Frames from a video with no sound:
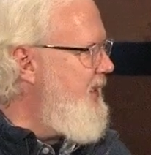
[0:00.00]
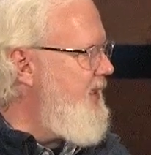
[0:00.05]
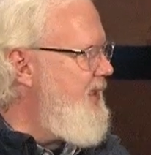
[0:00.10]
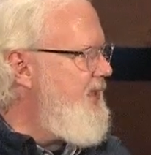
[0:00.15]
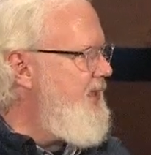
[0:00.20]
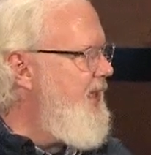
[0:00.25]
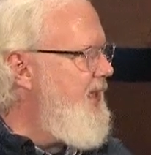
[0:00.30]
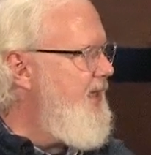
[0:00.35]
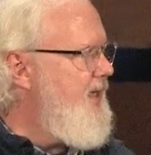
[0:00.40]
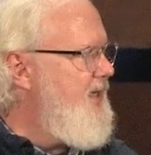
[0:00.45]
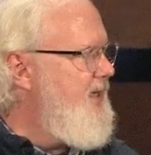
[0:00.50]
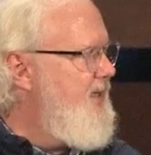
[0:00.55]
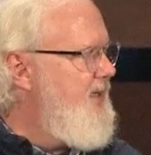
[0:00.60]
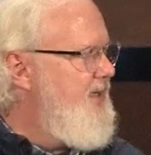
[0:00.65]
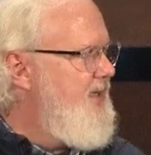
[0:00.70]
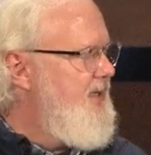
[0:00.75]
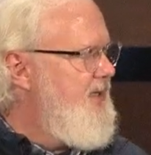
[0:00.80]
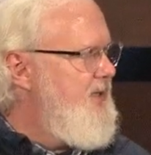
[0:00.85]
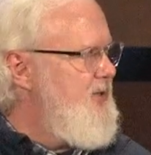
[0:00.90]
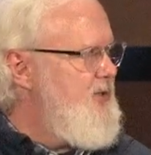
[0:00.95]
like that.
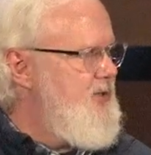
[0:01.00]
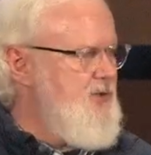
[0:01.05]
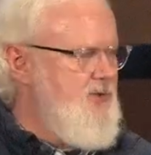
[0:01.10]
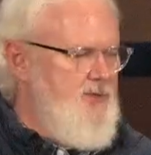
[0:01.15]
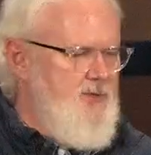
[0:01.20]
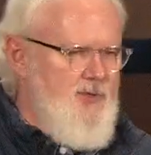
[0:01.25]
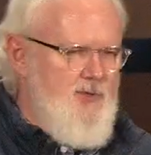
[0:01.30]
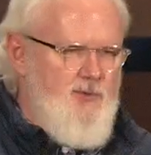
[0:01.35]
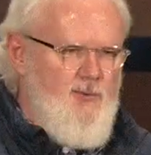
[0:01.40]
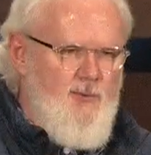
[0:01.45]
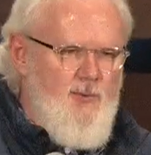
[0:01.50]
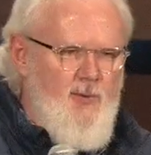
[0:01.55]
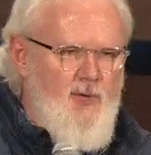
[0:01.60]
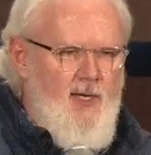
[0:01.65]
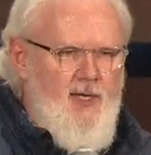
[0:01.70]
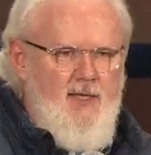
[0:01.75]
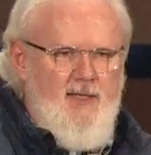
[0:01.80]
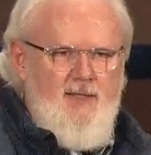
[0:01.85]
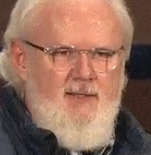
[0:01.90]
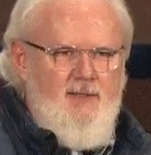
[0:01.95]
Just
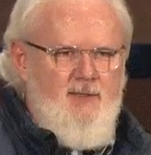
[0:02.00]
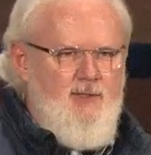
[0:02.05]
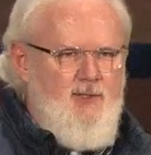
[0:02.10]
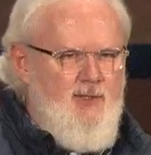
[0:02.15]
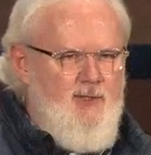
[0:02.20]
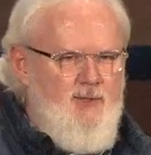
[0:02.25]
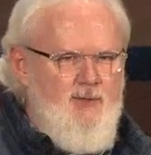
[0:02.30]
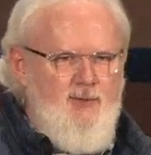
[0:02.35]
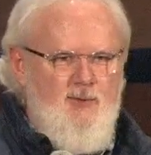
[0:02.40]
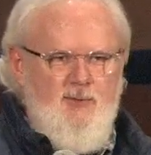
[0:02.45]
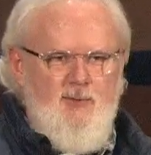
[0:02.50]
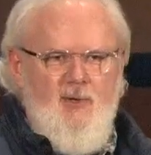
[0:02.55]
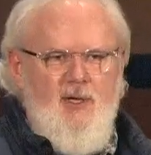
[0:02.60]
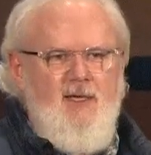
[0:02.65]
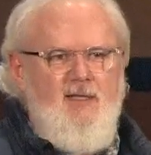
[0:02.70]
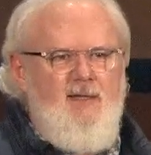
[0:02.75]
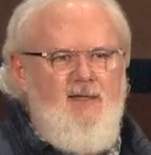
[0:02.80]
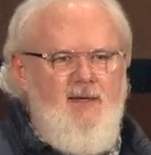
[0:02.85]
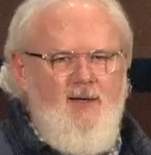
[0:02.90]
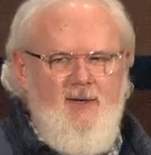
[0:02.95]
right that Jesus is
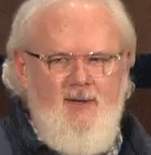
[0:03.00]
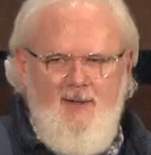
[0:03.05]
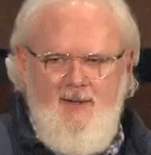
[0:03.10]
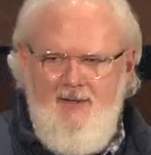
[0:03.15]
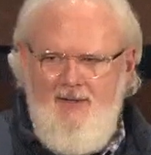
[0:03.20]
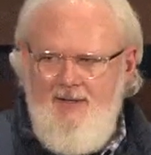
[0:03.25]
right there.